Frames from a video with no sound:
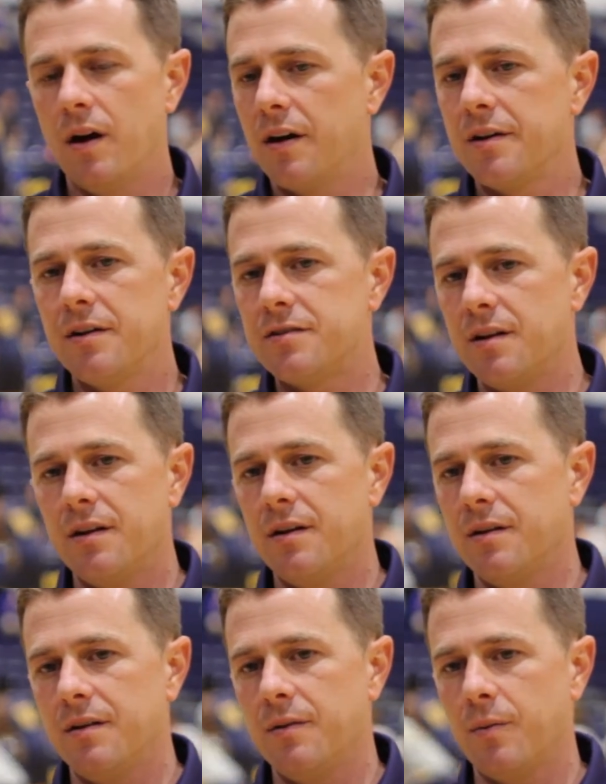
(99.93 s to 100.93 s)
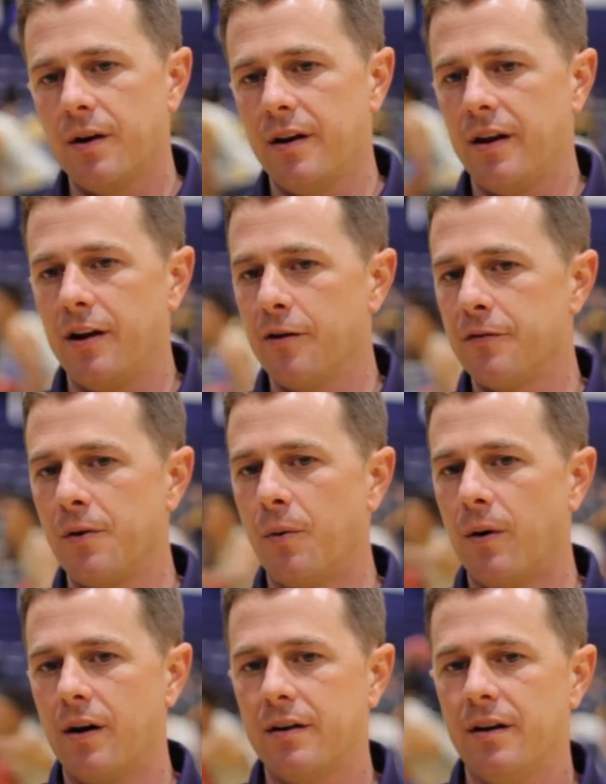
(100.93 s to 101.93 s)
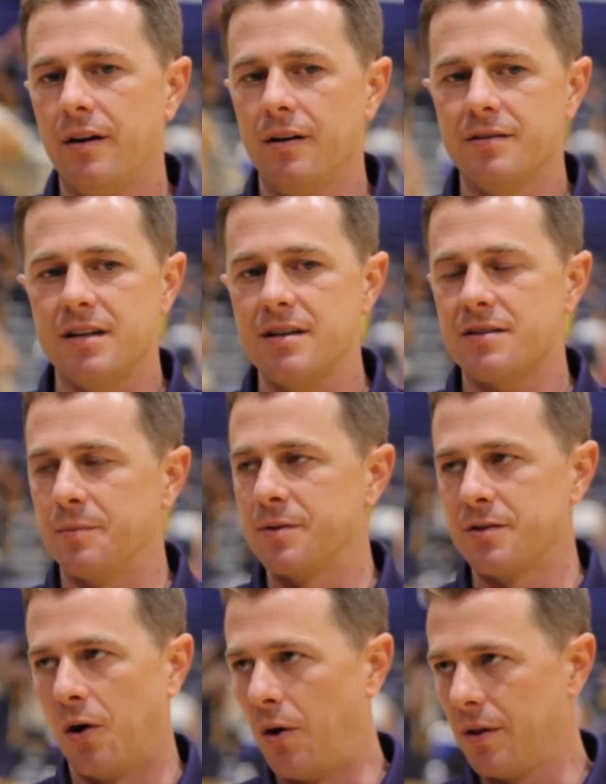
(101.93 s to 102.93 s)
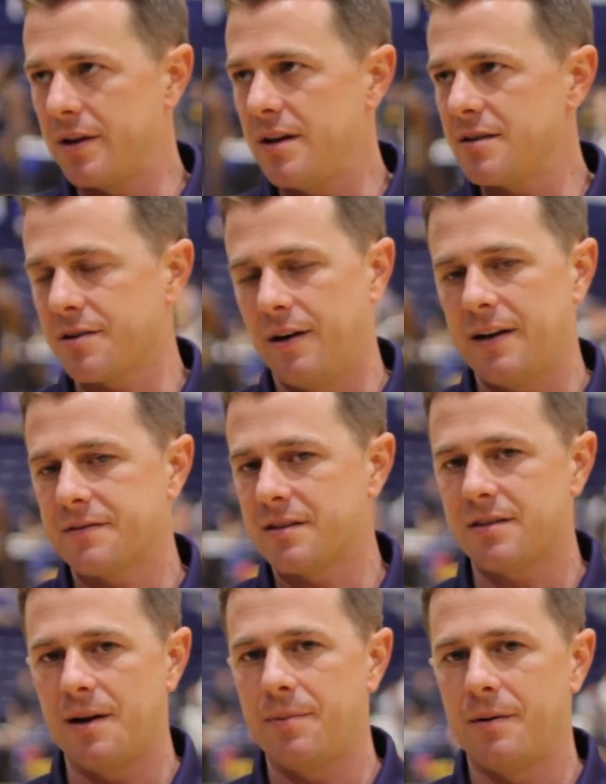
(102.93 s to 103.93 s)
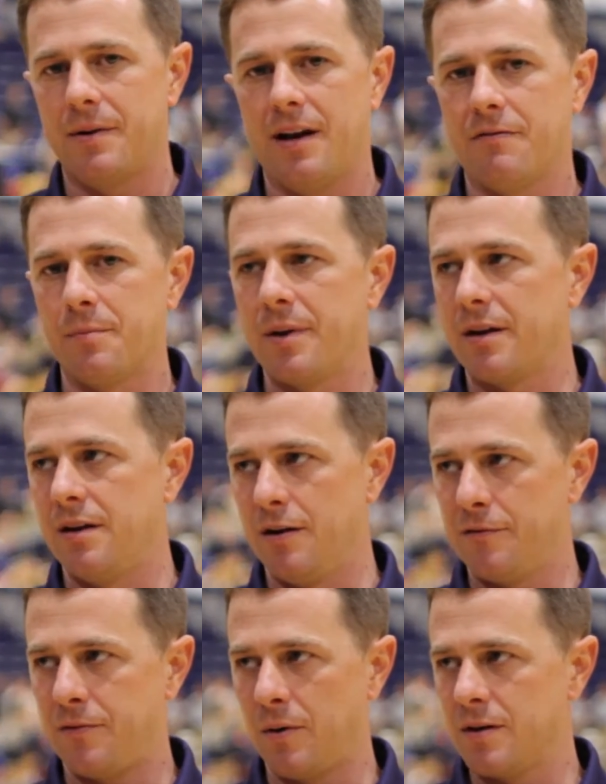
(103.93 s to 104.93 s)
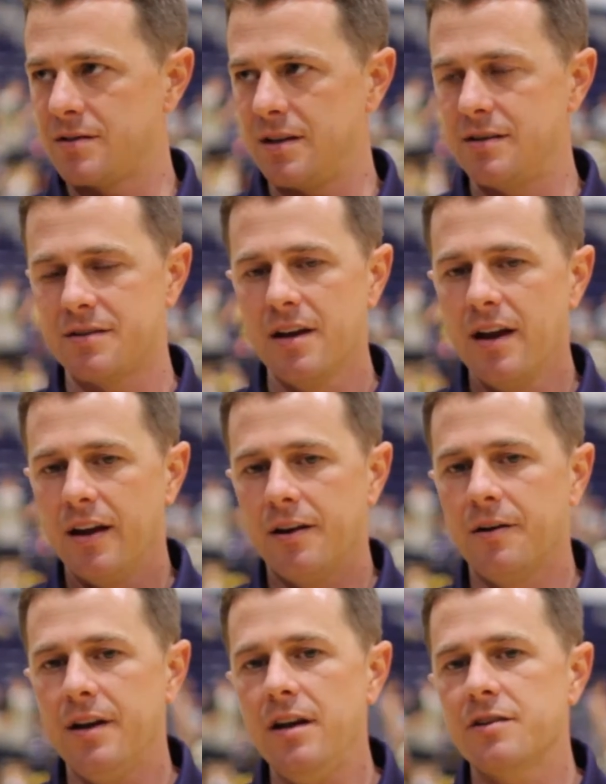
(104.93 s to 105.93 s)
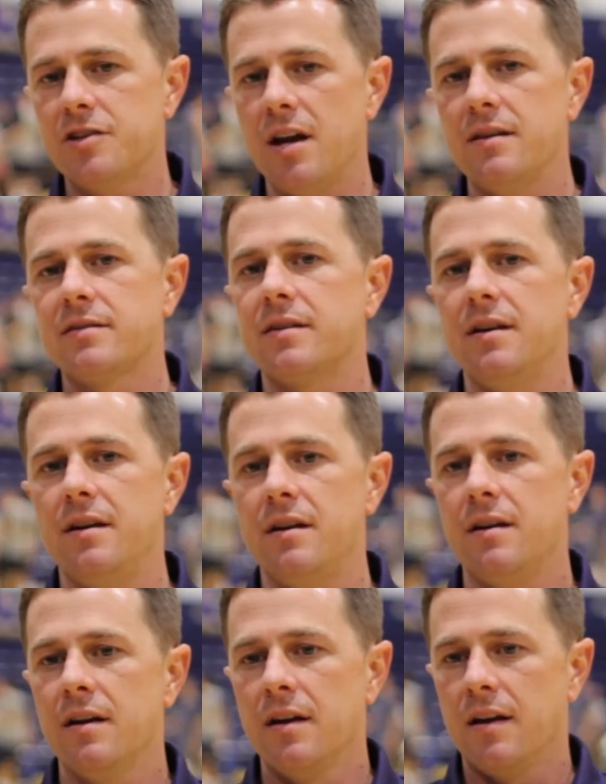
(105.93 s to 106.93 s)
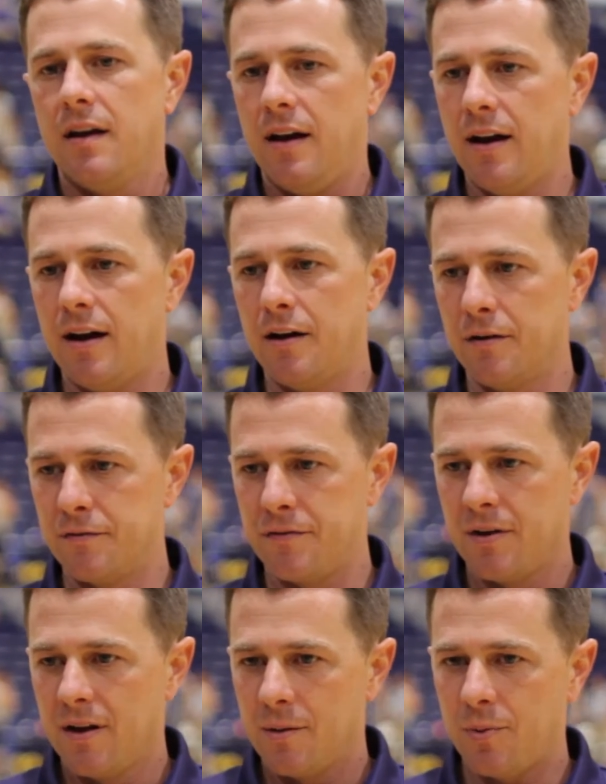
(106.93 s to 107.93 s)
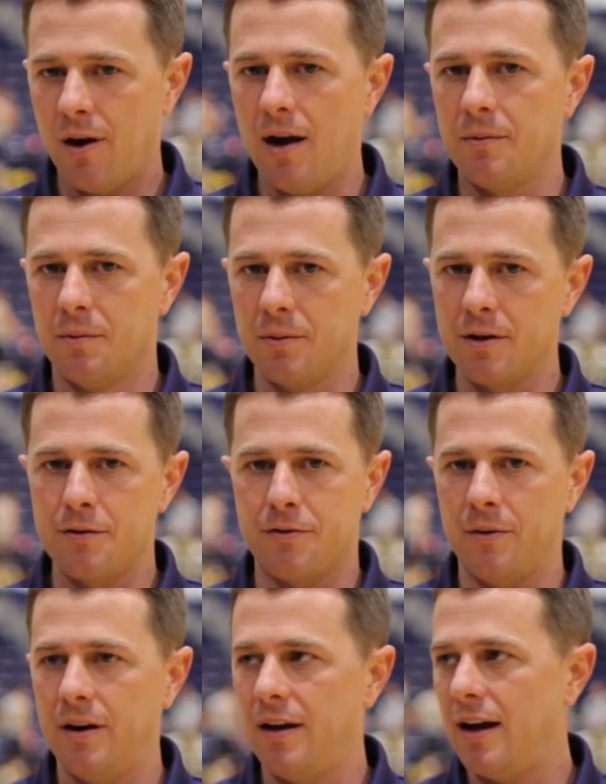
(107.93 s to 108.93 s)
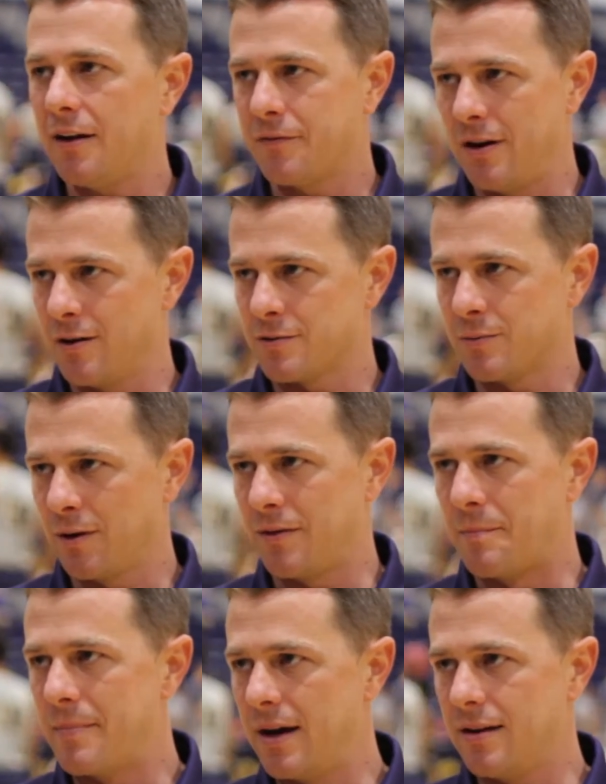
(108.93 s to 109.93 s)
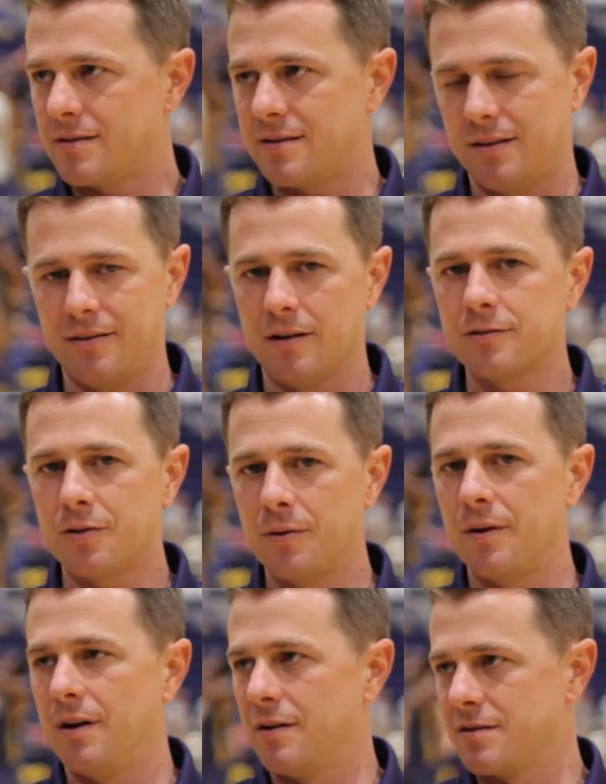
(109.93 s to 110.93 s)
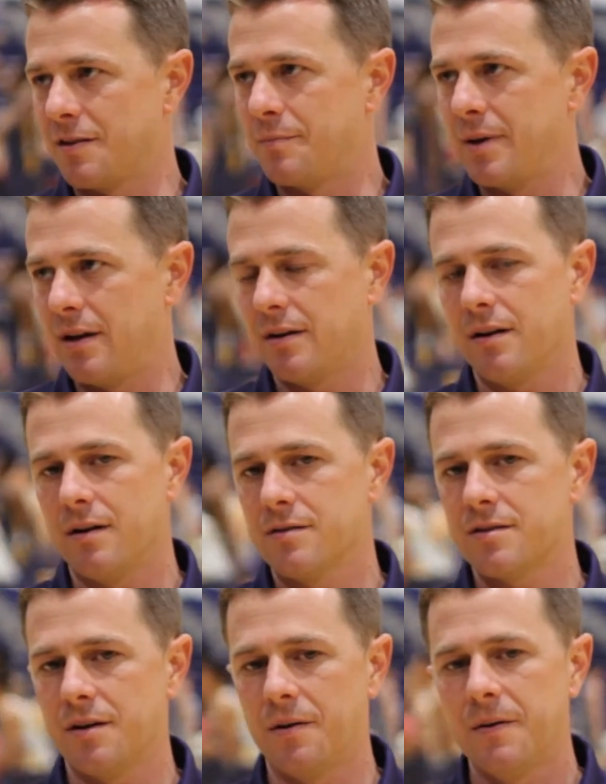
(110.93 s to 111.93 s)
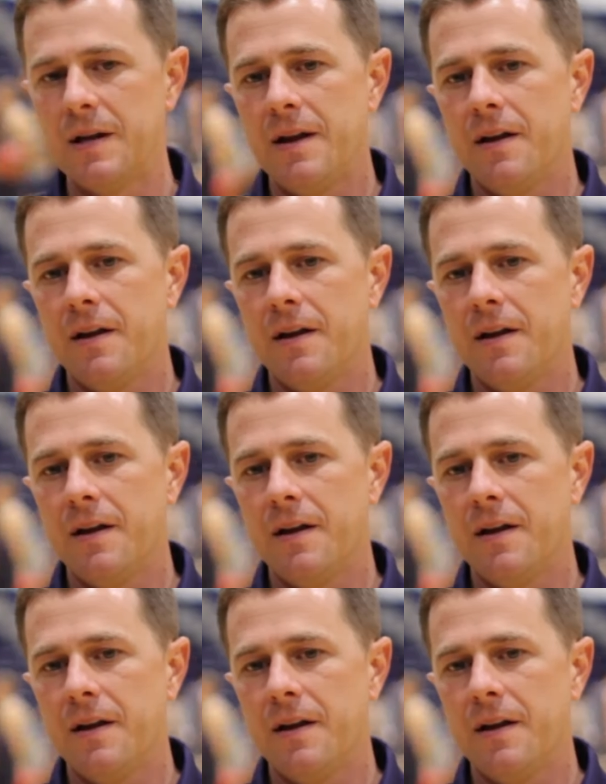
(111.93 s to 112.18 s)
Well, we're going to interview one here is Easton Bozzoli. He's going to have to step up and have a big year for us. He and JC have probably 3.5 years worth of minutes in their 2 years of being here. So